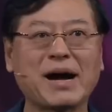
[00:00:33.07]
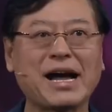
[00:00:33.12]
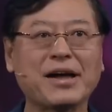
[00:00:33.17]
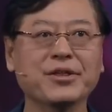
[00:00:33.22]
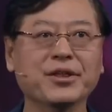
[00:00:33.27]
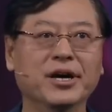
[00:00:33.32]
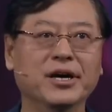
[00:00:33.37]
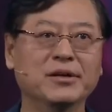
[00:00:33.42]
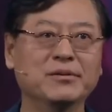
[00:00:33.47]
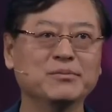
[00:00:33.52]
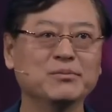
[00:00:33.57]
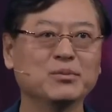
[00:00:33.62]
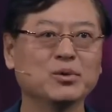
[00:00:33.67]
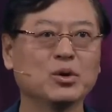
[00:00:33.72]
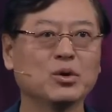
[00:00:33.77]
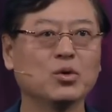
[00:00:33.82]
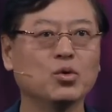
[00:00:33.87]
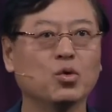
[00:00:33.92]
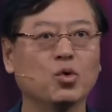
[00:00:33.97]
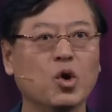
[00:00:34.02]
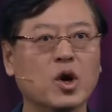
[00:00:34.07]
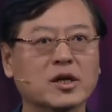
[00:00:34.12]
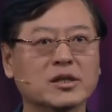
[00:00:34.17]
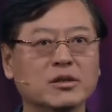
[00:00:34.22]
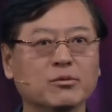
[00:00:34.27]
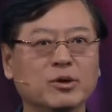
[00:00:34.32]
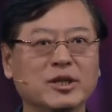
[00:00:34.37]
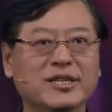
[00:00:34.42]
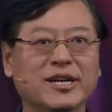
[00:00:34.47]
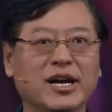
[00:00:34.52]
partner who
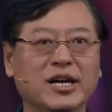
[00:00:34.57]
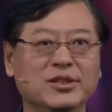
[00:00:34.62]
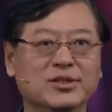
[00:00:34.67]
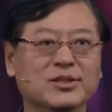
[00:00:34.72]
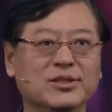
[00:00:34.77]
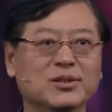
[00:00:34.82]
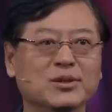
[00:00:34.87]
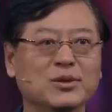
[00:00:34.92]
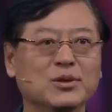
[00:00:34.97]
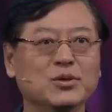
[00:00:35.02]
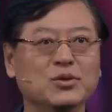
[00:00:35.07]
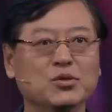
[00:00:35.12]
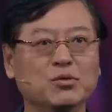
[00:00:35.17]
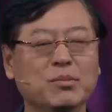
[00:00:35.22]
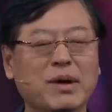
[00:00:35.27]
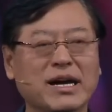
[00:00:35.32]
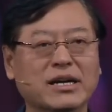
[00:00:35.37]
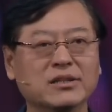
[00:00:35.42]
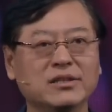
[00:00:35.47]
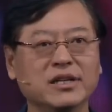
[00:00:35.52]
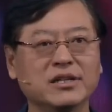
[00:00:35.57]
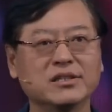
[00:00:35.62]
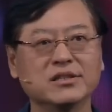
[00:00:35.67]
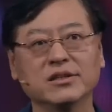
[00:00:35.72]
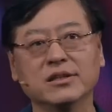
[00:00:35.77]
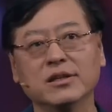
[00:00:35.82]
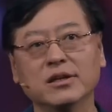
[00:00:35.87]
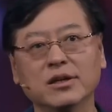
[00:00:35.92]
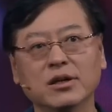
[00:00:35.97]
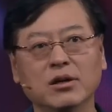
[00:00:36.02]
works with us to make this
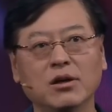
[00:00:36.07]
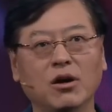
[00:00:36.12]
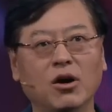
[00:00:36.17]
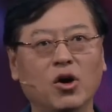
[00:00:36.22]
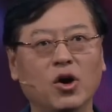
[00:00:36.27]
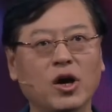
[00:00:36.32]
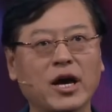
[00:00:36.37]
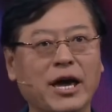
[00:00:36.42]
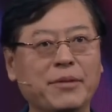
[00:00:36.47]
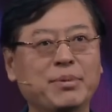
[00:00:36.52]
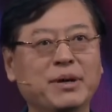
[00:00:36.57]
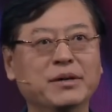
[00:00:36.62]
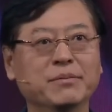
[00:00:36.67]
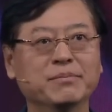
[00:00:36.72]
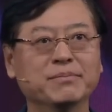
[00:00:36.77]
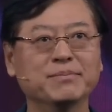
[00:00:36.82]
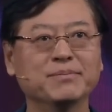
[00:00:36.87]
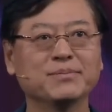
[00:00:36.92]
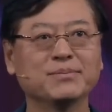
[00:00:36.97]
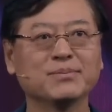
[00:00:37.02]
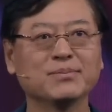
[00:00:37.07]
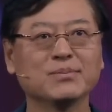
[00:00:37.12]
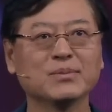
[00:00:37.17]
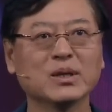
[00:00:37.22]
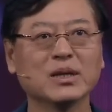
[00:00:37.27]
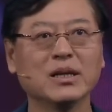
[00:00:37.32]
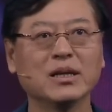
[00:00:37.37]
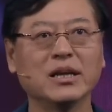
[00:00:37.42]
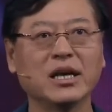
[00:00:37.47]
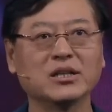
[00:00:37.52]
uh, all happen.
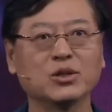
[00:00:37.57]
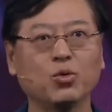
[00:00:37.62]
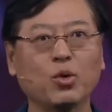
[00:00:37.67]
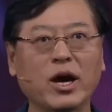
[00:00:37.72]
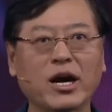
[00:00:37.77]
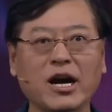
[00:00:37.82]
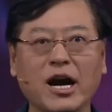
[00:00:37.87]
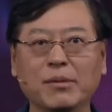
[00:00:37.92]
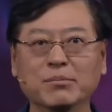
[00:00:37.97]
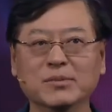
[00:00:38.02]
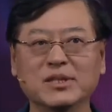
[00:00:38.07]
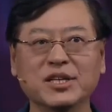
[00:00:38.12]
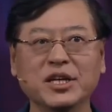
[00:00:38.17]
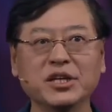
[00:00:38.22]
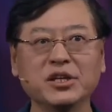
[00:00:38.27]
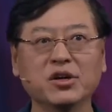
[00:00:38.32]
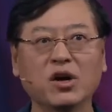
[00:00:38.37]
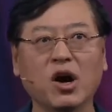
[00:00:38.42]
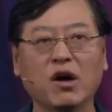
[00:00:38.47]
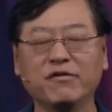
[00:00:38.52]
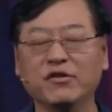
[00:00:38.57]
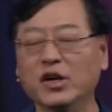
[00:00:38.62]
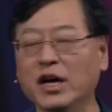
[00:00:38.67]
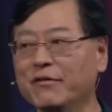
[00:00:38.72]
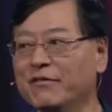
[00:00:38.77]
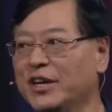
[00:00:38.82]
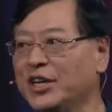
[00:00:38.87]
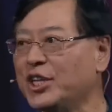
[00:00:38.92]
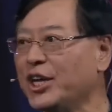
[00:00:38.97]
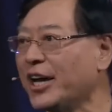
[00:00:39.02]
Let's welcome C E O of
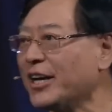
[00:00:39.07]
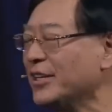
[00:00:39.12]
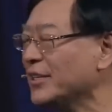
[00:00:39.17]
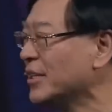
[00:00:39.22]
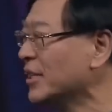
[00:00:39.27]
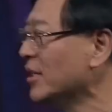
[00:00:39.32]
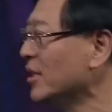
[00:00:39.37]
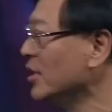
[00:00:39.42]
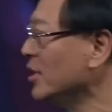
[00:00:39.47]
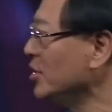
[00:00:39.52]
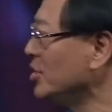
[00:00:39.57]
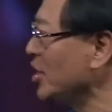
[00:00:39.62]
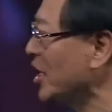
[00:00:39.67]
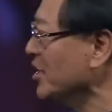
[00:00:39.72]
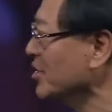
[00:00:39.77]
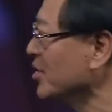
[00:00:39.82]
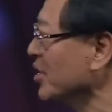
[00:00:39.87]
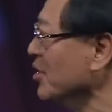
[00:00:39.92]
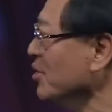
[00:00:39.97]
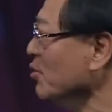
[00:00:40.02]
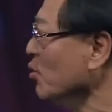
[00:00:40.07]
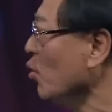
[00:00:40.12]
NVIDIA, Jensen